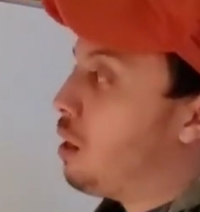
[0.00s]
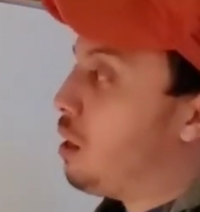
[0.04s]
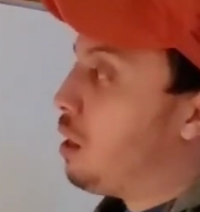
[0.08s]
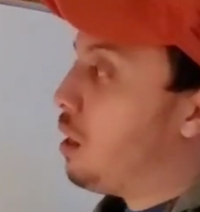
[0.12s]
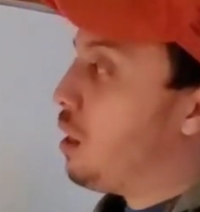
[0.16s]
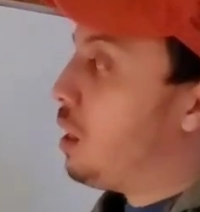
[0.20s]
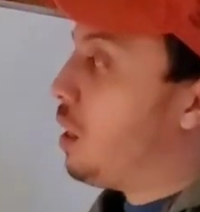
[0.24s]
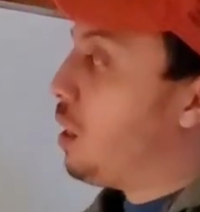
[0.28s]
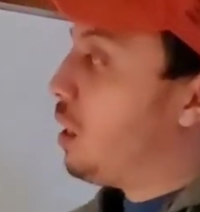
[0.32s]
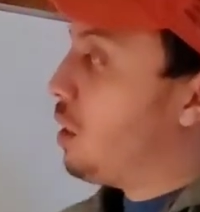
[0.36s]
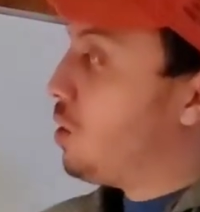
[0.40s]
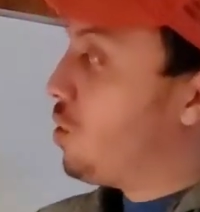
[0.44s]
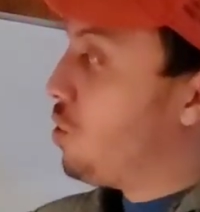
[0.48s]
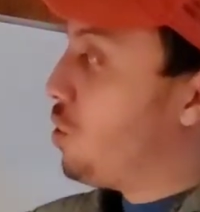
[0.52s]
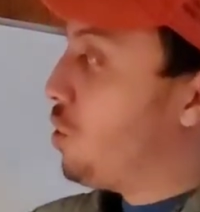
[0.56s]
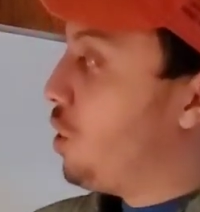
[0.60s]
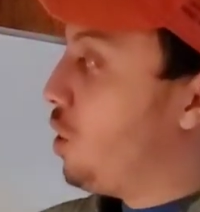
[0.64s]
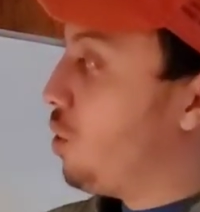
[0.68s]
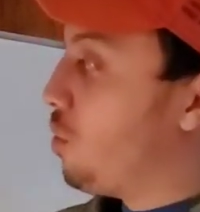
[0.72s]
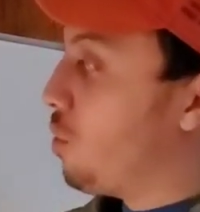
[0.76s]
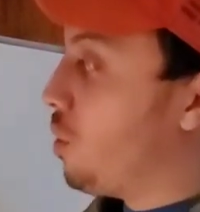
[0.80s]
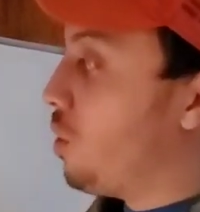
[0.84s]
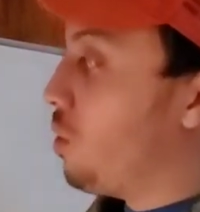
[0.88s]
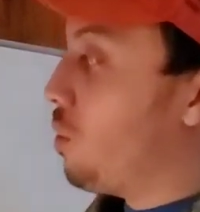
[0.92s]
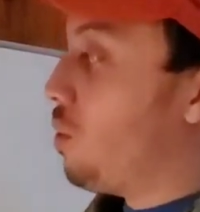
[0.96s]
uh,
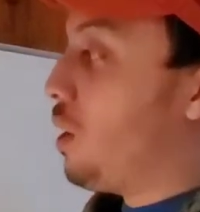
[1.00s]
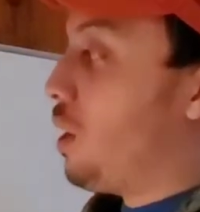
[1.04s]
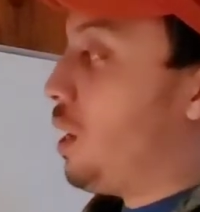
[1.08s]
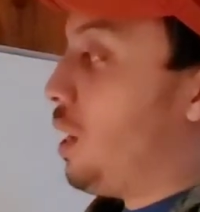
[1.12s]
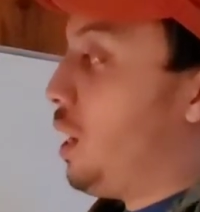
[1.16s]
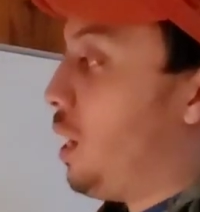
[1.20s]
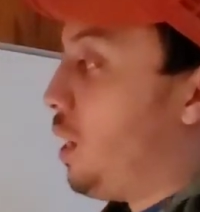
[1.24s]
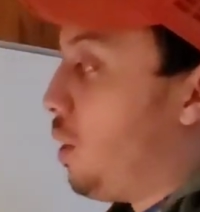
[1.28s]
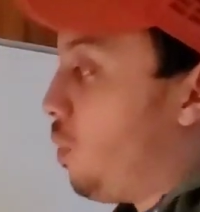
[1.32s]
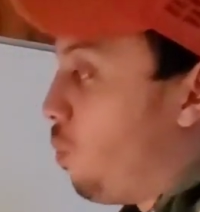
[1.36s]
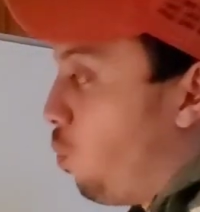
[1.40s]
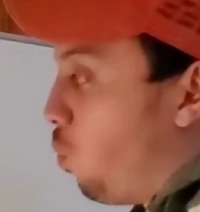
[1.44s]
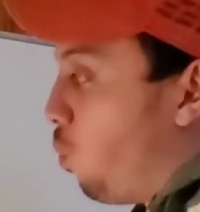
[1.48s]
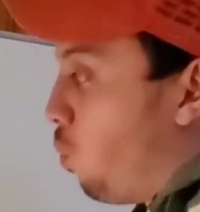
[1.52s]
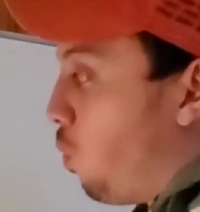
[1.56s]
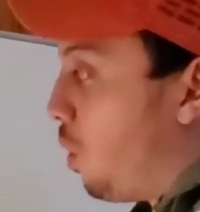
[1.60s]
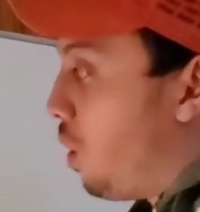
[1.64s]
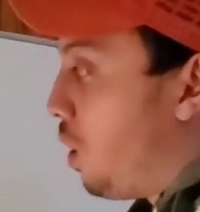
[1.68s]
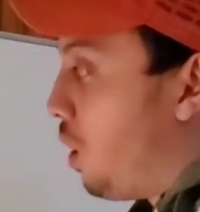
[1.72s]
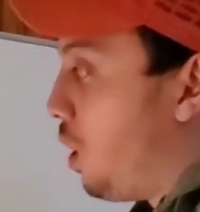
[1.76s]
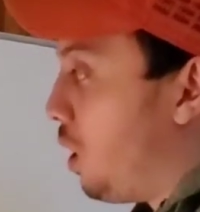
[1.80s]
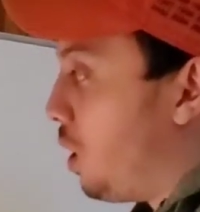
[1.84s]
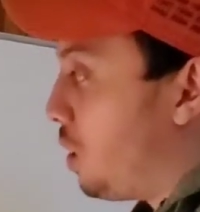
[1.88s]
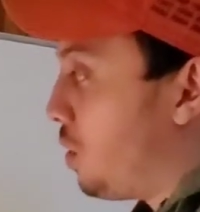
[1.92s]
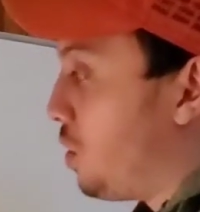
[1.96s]
zero and
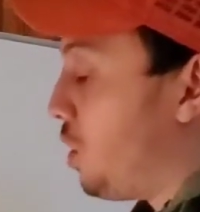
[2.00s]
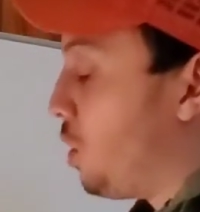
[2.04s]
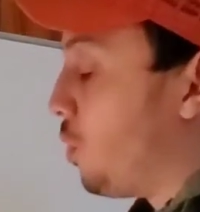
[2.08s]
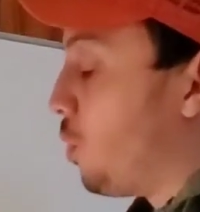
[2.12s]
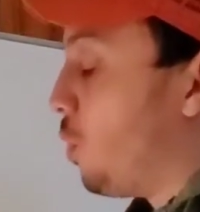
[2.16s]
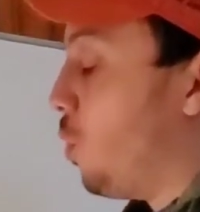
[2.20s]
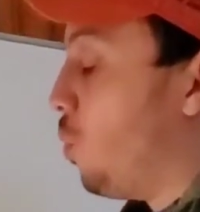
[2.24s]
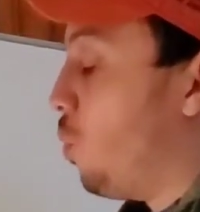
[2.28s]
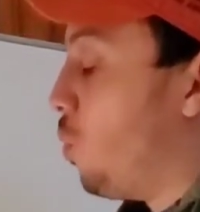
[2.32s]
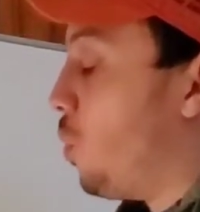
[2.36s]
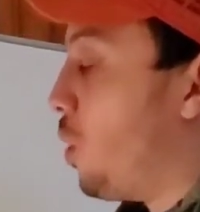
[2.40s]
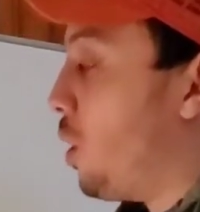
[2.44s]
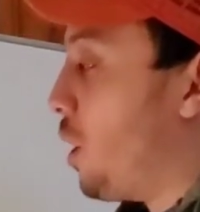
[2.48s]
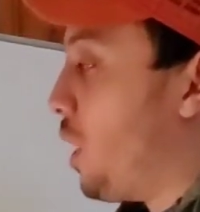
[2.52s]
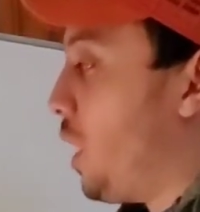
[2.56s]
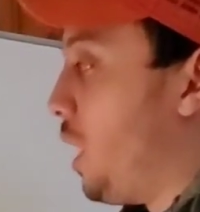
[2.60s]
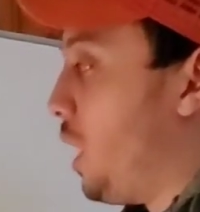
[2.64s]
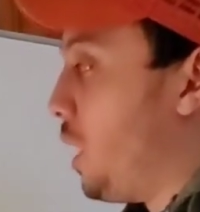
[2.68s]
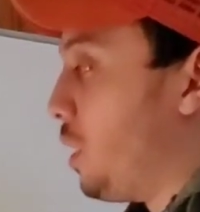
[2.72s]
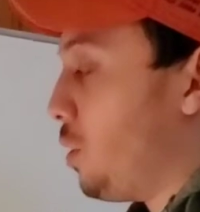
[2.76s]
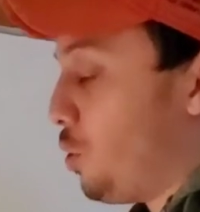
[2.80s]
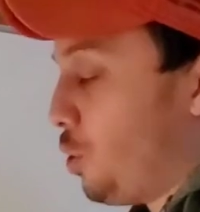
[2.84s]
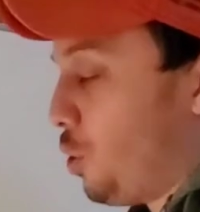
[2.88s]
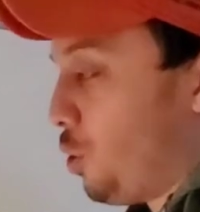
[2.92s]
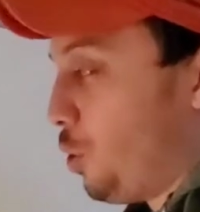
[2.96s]
one, zero, one
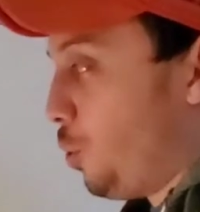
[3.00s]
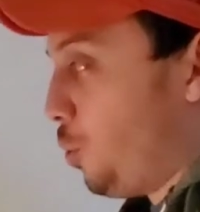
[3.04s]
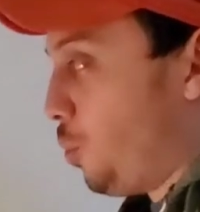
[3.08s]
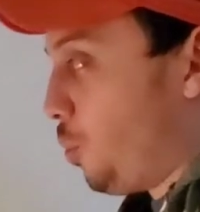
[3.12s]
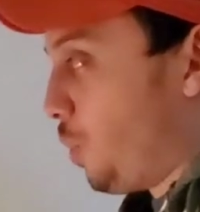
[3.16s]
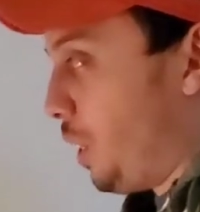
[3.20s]
and two.